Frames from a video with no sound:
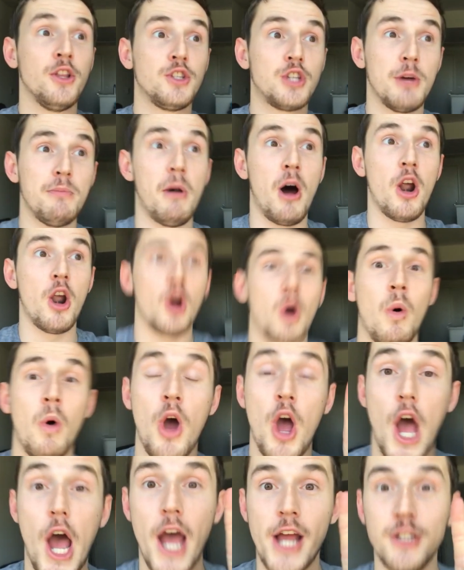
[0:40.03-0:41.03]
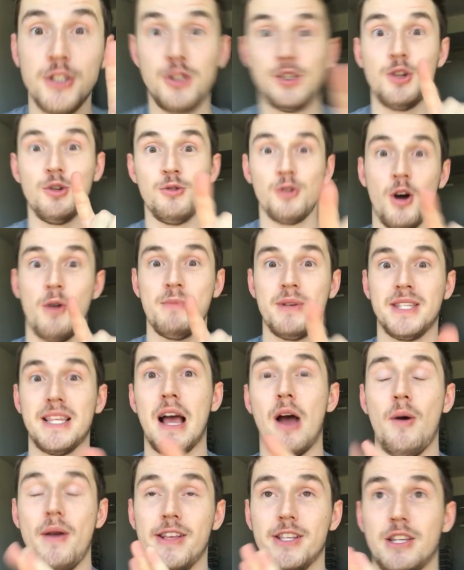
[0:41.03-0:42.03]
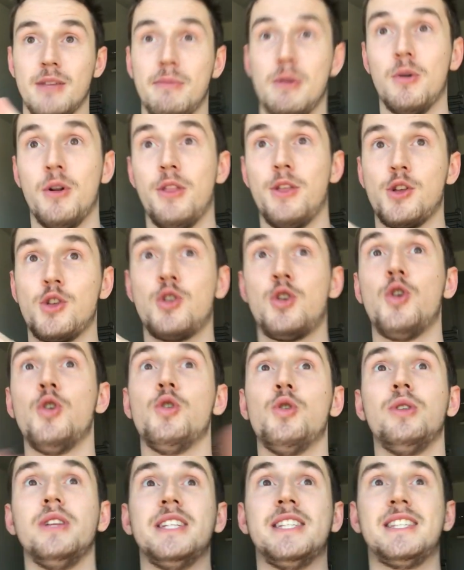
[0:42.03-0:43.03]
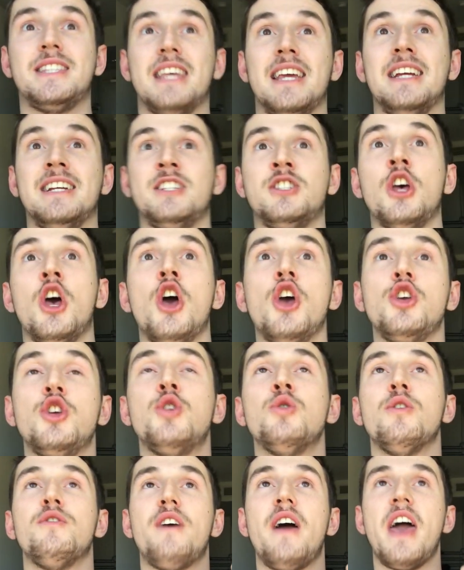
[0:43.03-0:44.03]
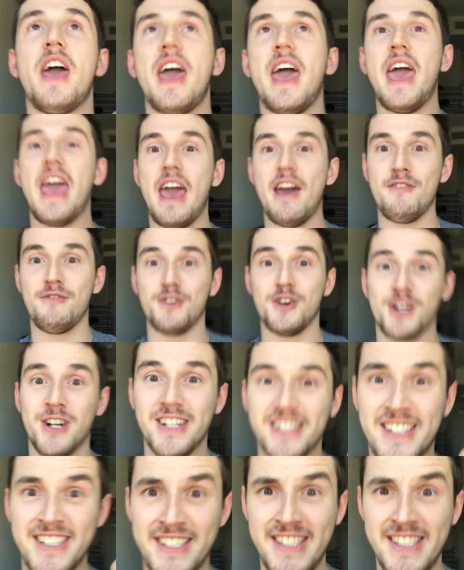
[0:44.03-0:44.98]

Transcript: tomorrow, and do not miss out. It's going to be one of the coolest things you have ever